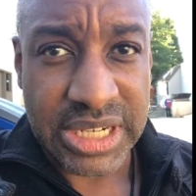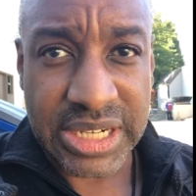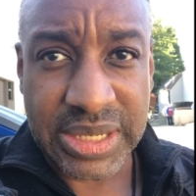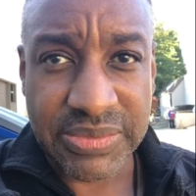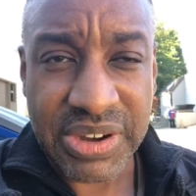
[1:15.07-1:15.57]

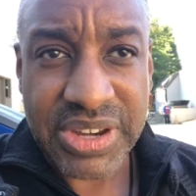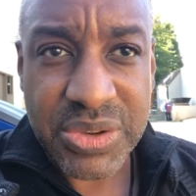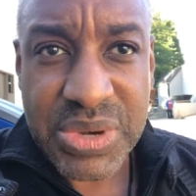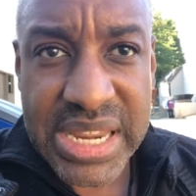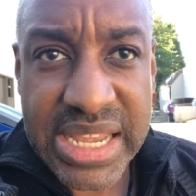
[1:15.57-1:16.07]
um, very
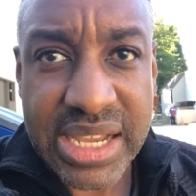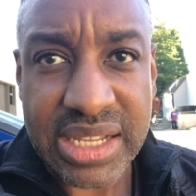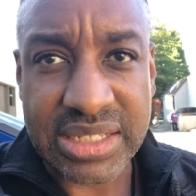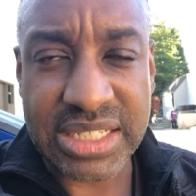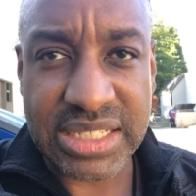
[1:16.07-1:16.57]
unique,
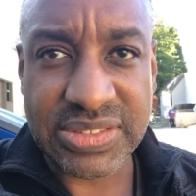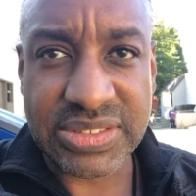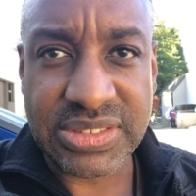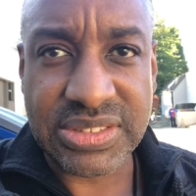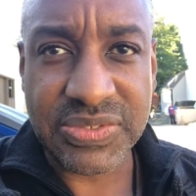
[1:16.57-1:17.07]

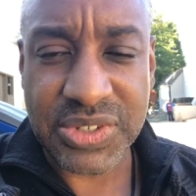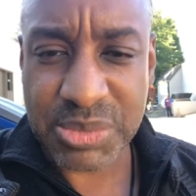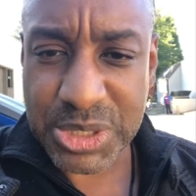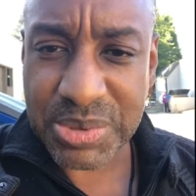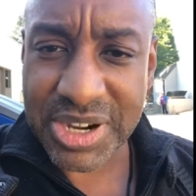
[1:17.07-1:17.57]
and for the
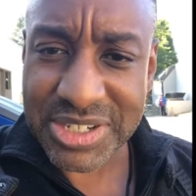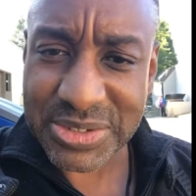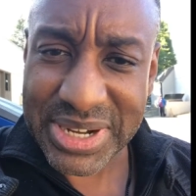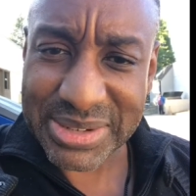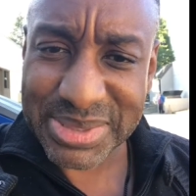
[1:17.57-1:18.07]
most part
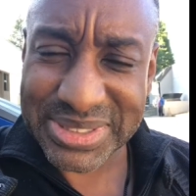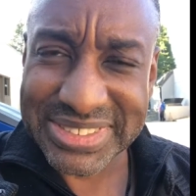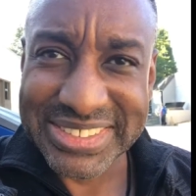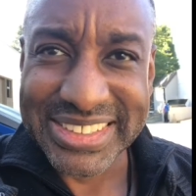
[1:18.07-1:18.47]
untrainable,